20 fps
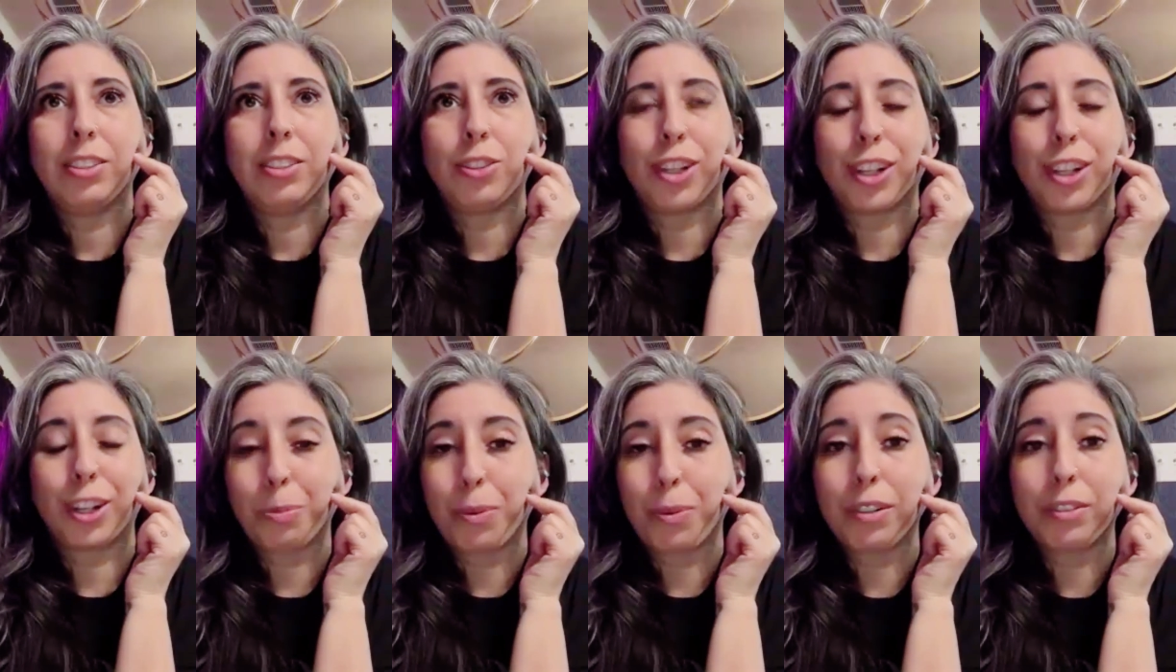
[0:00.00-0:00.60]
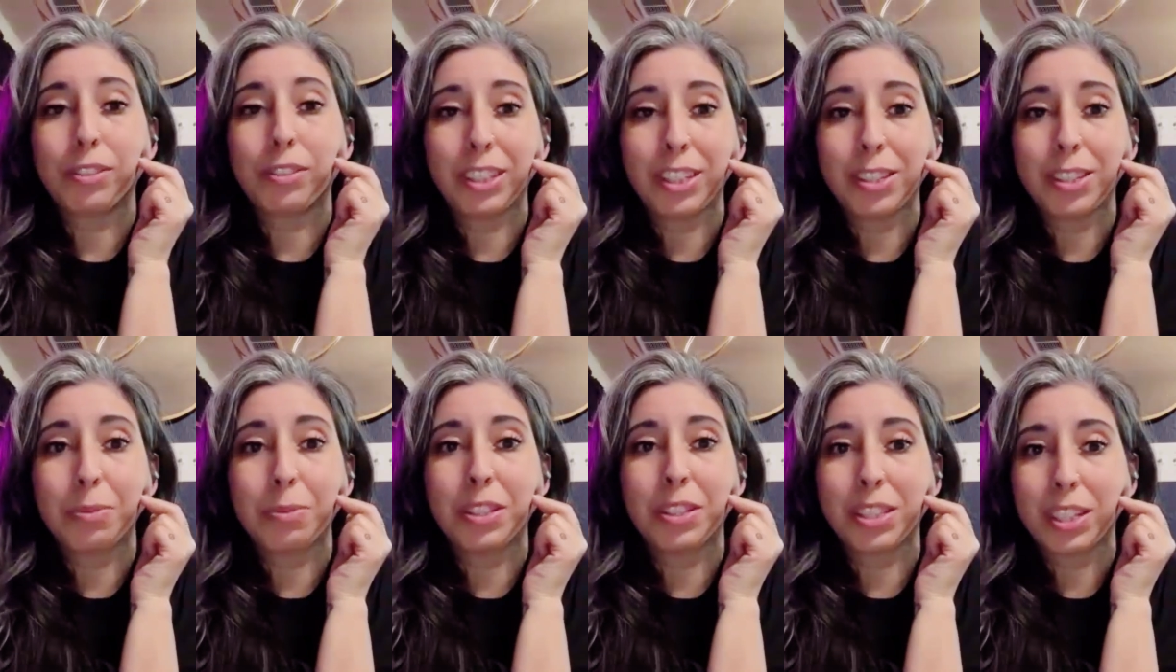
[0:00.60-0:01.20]
Trigger point
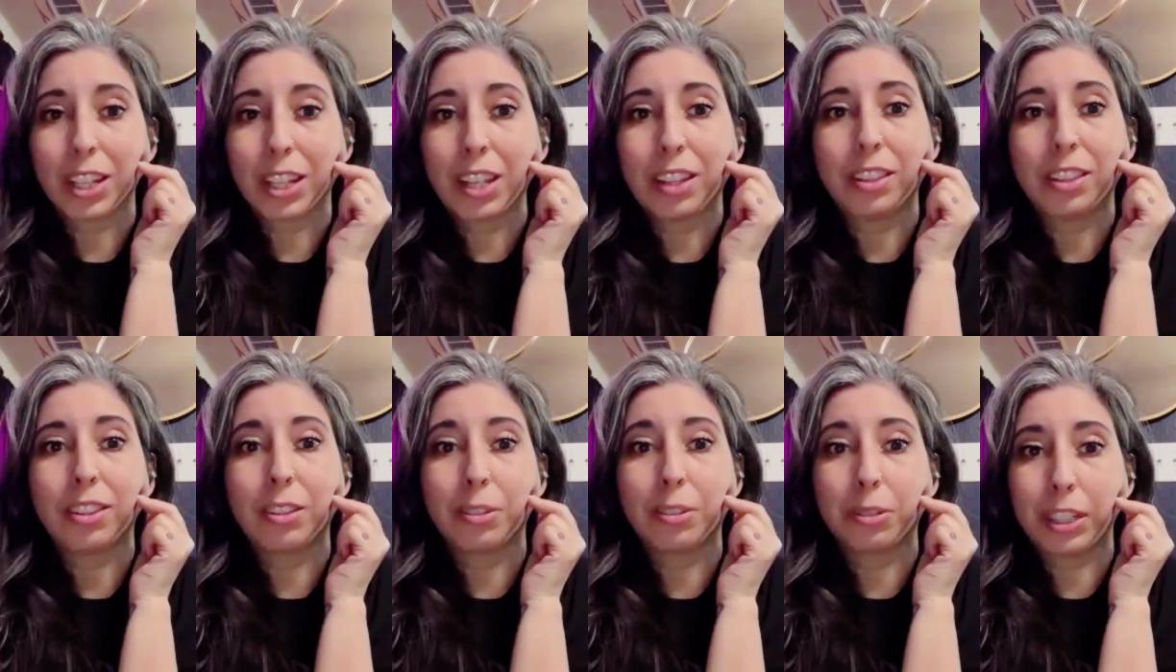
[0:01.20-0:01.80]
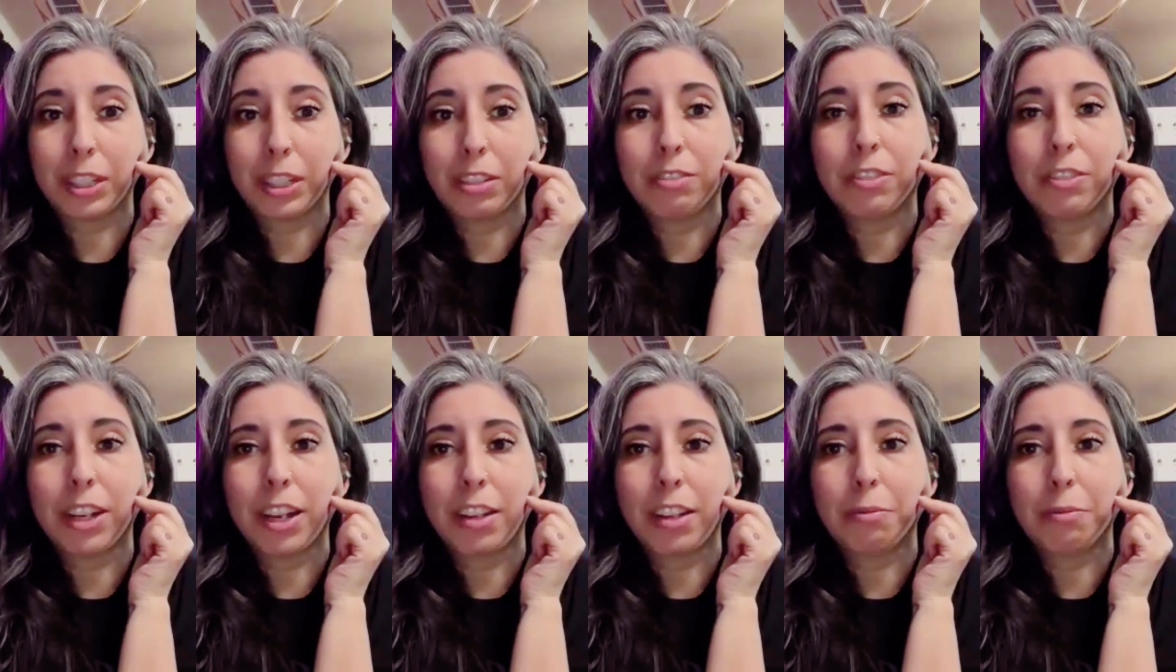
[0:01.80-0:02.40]
release, once again, 3 to
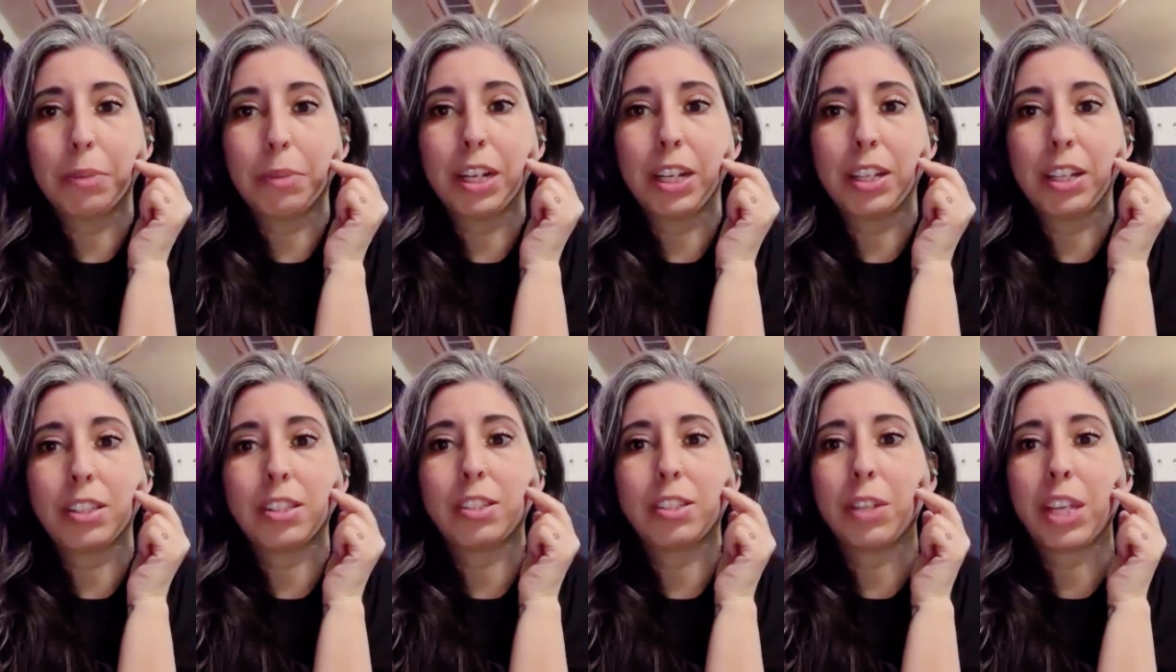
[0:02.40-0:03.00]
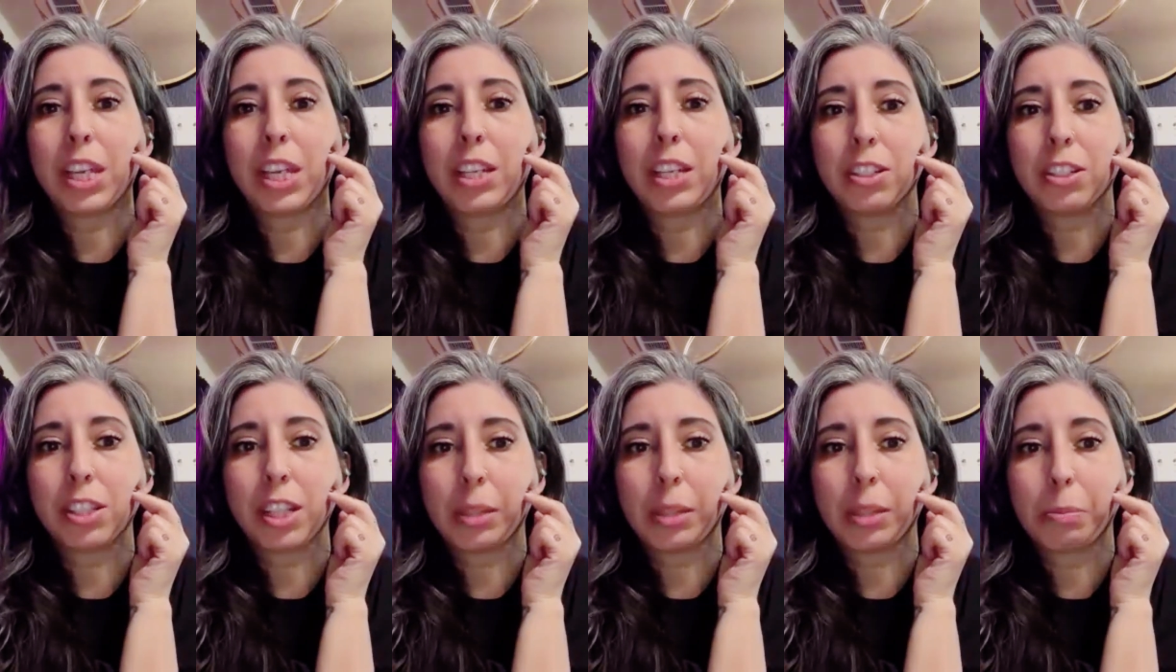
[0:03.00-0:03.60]
5 minutes. You can't
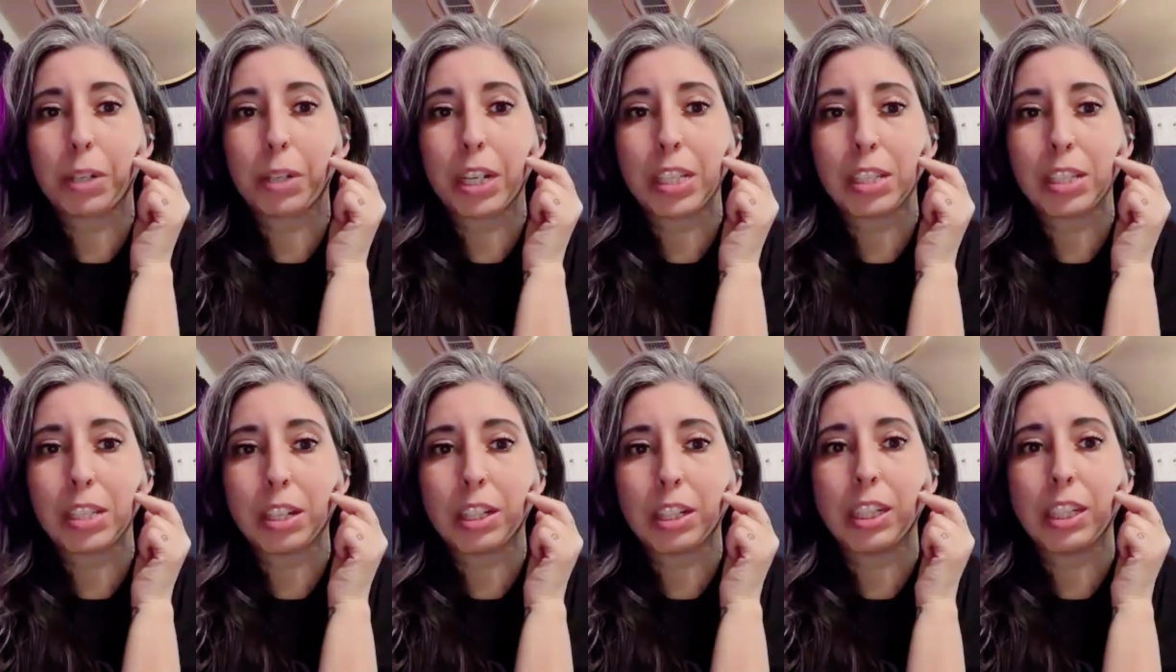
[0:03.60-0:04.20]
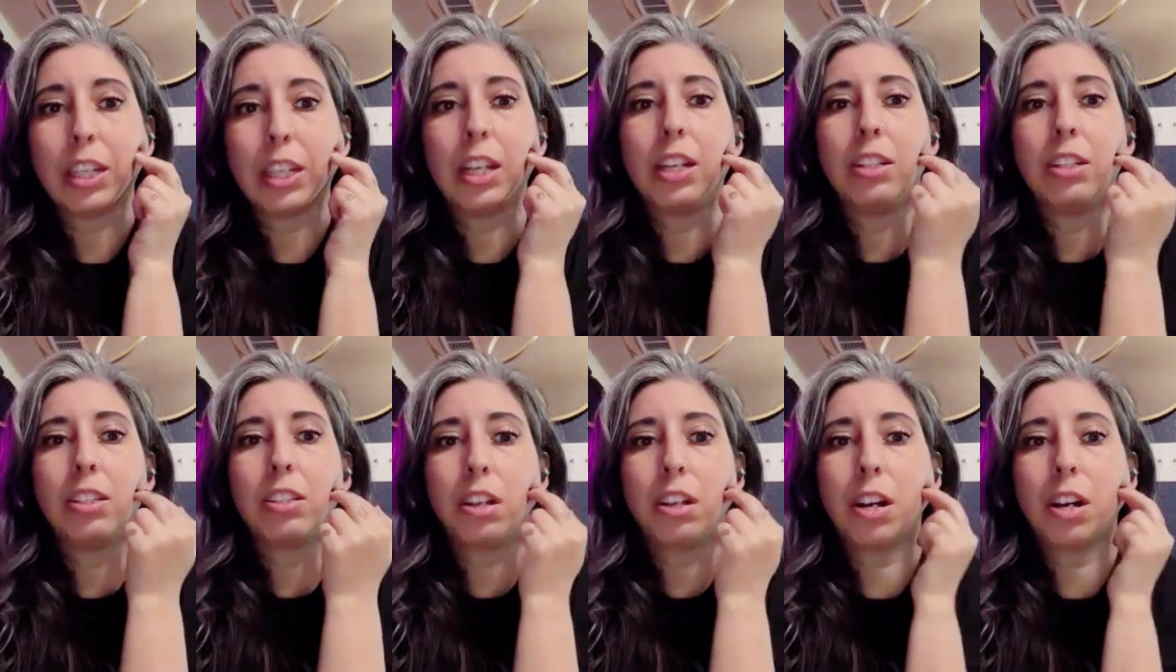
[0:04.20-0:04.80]
just like press on it and
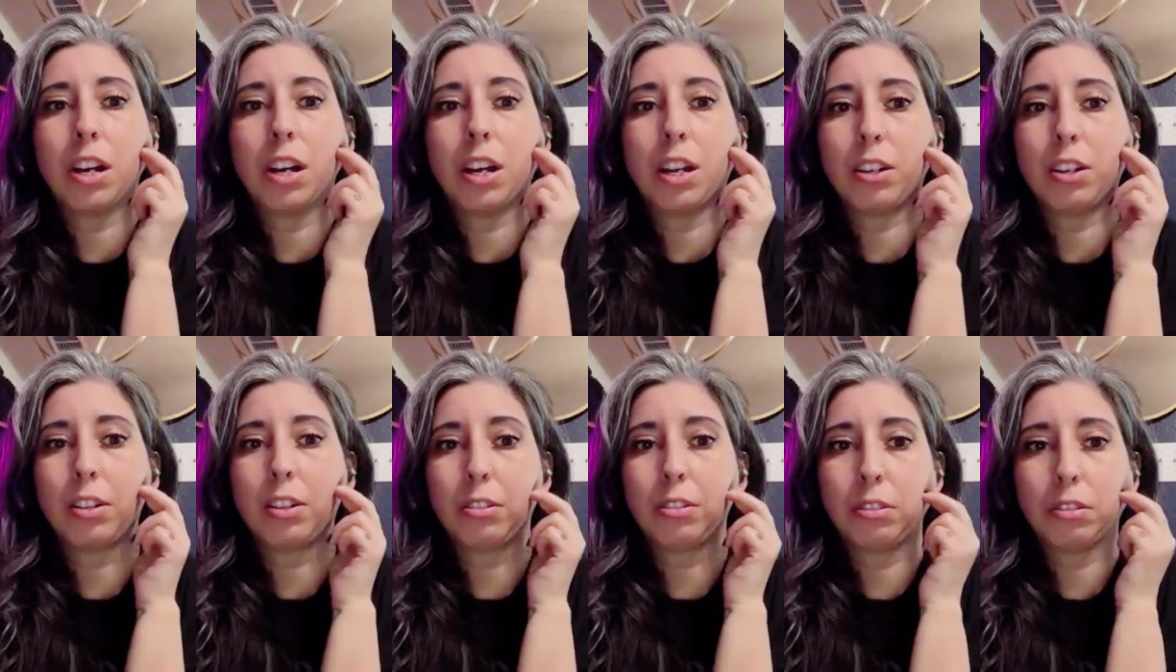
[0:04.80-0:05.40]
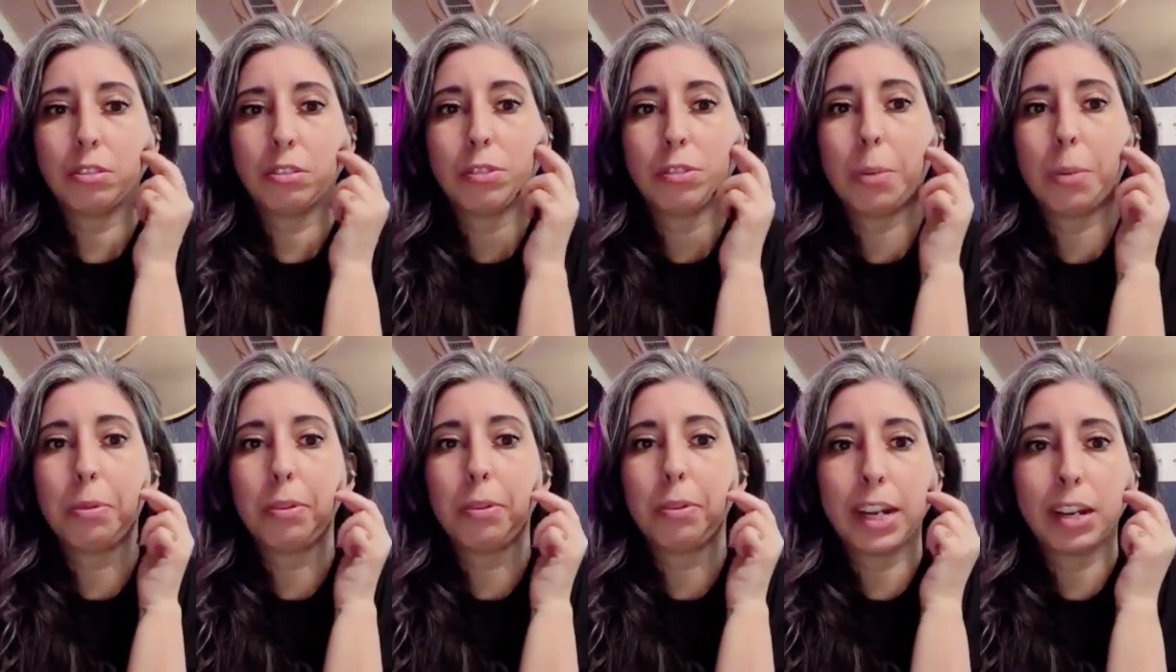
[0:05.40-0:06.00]
it's gone, or
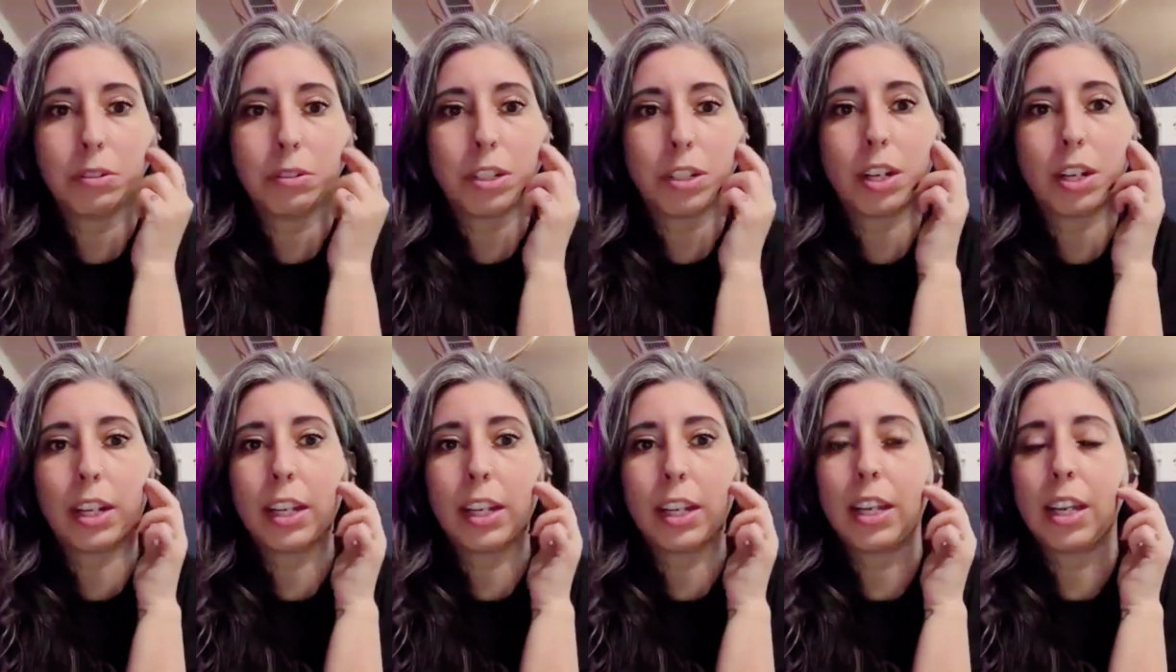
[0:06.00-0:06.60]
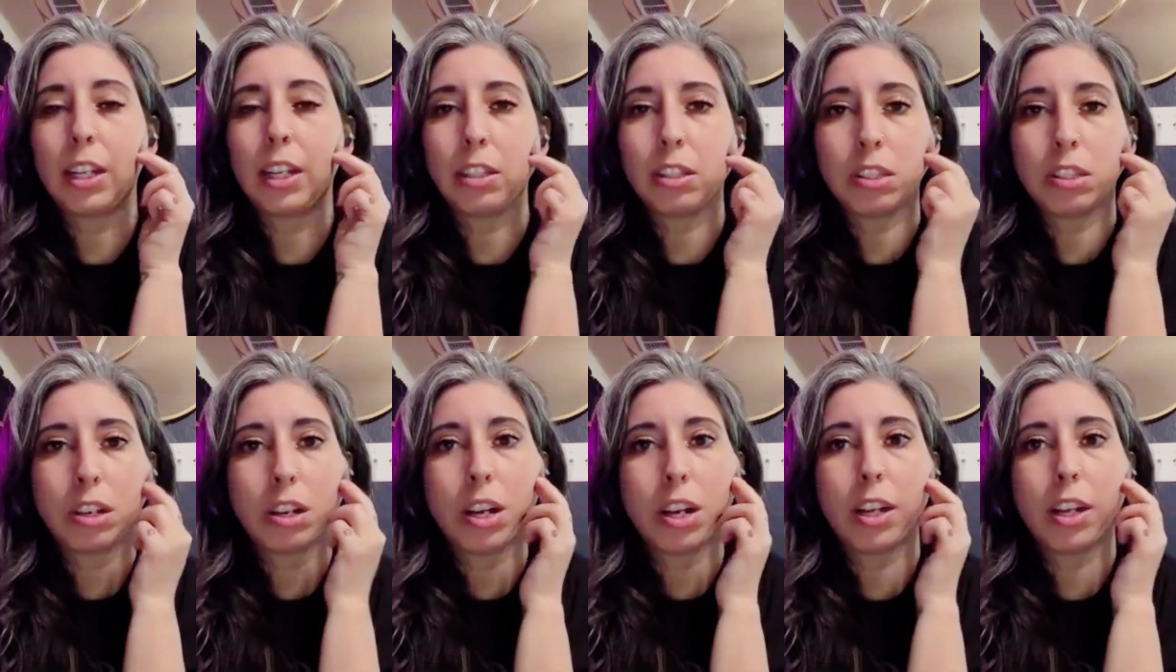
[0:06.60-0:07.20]
rub around on it and it's
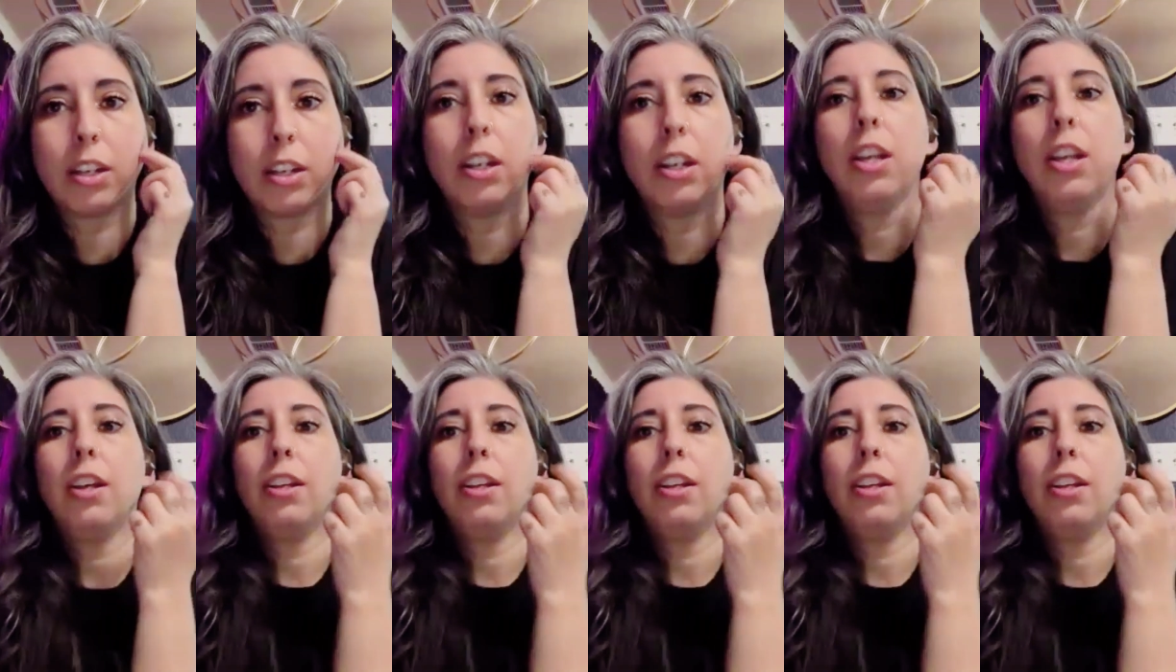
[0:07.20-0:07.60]
gone.